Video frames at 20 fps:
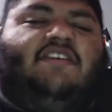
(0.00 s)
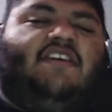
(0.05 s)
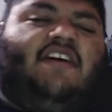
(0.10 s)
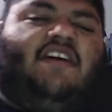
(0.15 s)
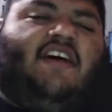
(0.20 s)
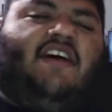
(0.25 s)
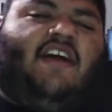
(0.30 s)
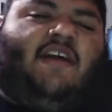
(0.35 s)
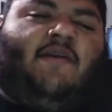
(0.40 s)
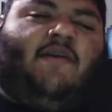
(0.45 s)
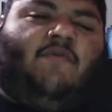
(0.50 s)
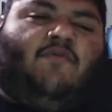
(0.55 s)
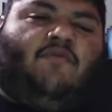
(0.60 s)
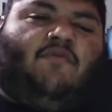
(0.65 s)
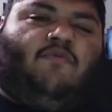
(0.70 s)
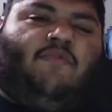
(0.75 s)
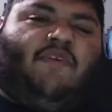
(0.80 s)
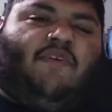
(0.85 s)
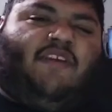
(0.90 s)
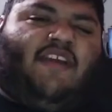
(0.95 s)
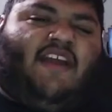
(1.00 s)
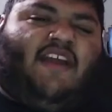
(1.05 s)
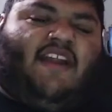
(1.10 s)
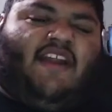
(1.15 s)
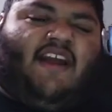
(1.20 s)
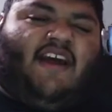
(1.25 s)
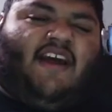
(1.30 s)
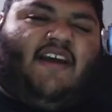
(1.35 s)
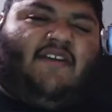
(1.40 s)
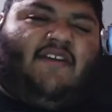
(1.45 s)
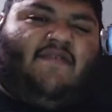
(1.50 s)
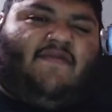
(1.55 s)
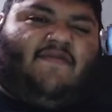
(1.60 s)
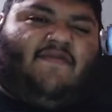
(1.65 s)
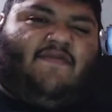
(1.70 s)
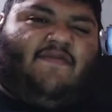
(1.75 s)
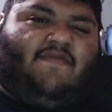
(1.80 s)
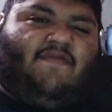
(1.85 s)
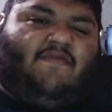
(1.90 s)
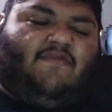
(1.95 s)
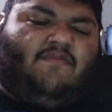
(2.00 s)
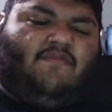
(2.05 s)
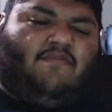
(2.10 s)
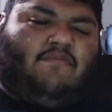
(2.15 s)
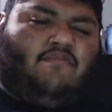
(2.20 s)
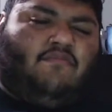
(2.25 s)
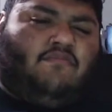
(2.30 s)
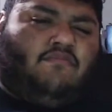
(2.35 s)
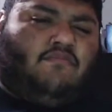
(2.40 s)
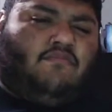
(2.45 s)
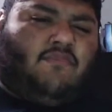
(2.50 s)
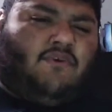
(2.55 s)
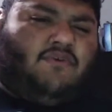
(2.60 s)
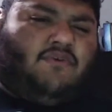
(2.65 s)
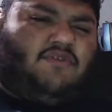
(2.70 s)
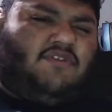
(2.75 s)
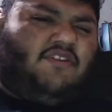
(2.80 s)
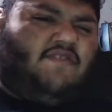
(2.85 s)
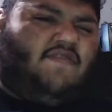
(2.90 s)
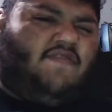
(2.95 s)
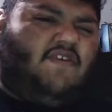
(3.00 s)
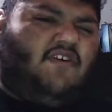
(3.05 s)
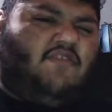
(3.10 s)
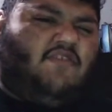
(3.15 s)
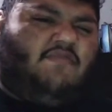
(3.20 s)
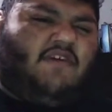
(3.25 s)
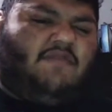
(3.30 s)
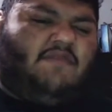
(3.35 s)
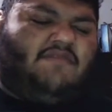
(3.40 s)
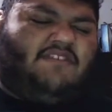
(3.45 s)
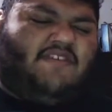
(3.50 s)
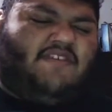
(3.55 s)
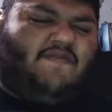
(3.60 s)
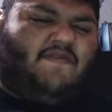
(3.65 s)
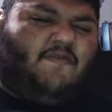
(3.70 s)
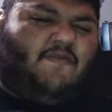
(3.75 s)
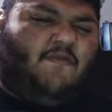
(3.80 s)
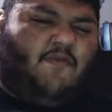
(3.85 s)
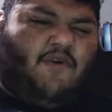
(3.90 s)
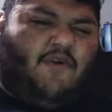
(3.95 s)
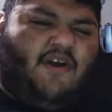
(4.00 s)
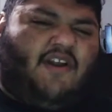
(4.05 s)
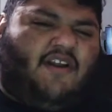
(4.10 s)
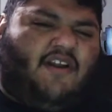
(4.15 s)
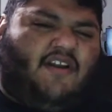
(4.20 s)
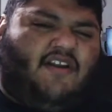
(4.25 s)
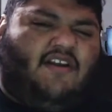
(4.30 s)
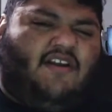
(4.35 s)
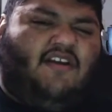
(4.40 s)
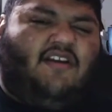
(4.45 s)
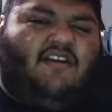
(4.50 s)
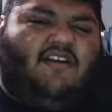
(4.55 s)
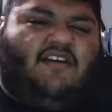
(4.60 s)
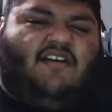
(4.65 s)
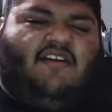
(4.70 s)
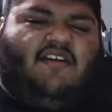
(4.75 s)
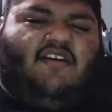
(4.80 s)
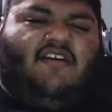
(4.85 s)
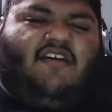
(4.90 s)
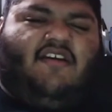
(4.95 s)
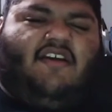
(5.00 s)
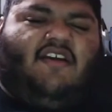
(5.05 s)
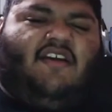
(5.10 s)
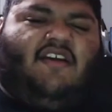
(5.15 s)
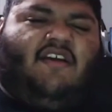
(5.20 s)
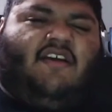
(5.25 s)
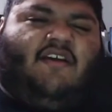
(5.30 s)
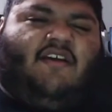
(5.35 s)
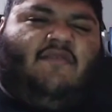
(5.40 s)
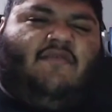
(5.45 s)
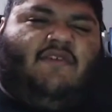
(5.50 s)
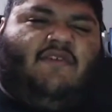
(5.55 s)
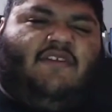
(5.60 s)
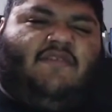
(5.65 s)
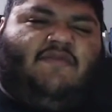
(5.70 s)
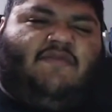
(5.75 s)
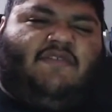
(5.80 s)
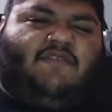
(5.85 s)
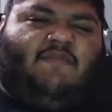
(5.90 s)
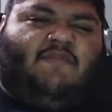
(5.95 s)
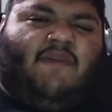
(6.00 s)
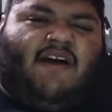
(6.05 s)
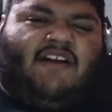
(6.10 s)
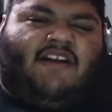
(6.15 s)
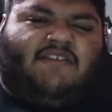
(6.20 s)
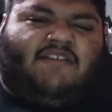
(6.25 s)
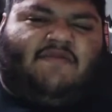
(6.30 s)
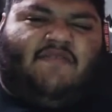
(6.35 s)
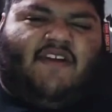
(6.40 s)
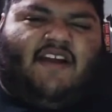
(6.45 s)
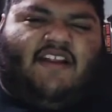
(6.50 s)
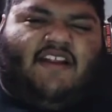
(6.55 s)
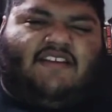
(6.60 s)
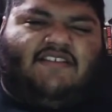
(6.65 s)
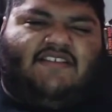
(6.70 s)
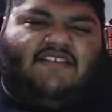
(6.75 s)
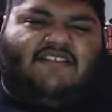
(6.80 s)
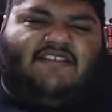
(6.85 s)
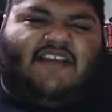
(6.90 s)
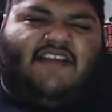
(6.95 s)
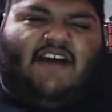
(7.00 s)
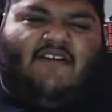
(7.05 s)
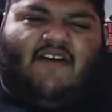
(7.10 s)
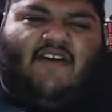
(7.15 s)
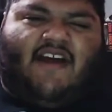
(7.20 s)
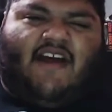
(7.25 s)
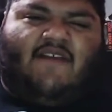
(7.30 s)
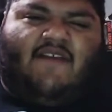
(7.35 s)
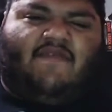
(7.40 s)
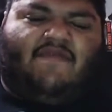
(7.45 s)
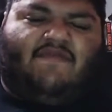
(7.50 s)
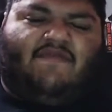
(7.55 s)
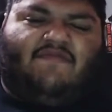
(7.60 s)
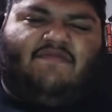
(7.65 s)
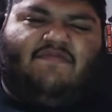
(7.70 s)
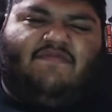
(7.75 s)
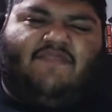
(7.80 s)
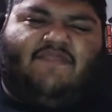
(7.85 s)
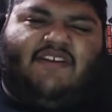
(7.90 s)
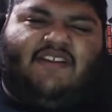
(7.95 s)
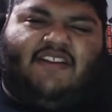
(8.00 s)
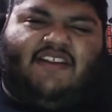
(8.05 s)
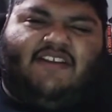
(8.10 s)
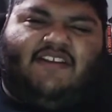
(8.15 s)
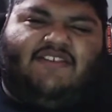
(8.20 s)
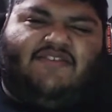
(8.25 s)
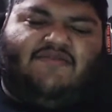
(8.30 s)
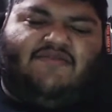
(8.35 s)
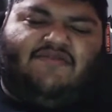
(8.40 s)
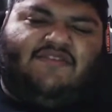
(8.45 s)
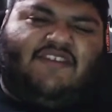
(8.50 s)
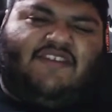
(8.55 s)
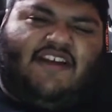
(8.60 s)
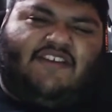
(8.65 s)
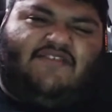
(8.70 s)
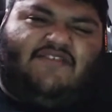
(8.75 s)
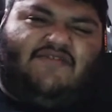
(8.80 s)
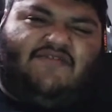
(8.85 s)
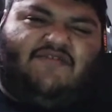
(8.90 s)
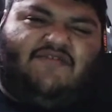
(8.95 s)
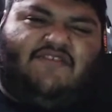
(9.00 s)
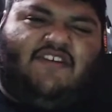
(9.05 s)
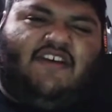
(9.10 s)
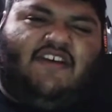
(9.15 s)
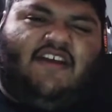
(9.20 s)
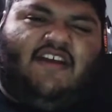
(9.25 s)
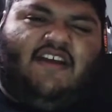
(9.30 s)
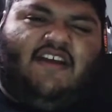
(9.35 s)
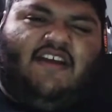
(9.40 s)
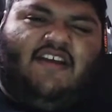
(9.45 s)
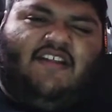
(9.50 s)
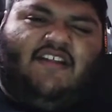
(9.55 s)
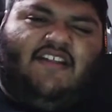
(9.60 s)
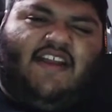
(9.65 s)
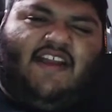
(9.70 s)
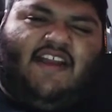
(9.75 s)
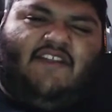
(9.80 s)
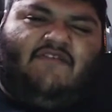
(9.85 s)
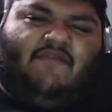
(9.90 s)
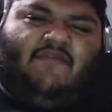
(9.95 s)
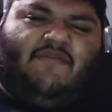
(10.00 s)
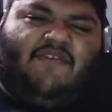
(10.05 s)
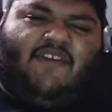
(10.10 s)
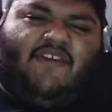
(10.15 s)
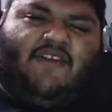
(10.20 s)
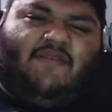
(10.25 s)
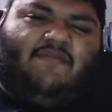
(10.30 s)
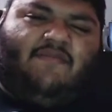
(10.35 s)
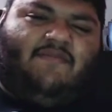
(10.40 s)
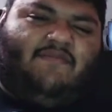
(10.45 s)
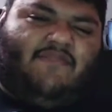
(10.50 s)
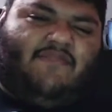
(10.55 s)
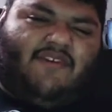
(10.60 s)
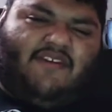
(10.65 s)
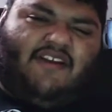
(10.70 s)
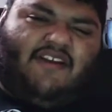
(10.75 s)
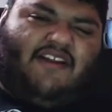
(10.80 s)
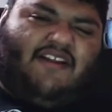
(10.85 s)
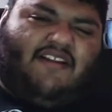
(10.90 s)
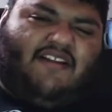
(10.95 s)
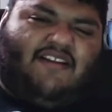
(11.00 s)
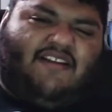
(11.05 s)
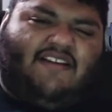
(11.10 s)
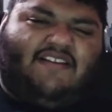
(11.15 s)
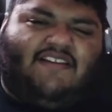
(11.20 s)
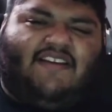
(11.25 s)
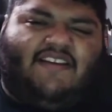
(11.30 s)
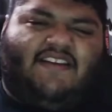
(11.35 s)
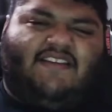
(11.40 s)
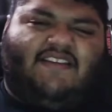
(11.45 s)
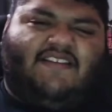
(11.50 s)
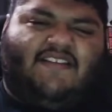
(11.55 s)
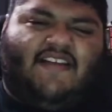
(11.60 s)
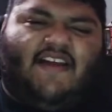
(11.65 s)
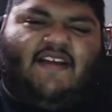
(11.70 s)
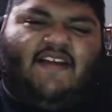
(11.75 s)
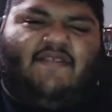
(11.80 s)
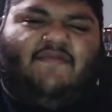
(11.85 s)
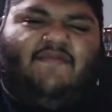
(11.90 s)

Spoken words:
I will be getting out of most of the Funko Pops except for one with Miles Morales, because now I have at least two statues that can represent. But yeah, let's get into that.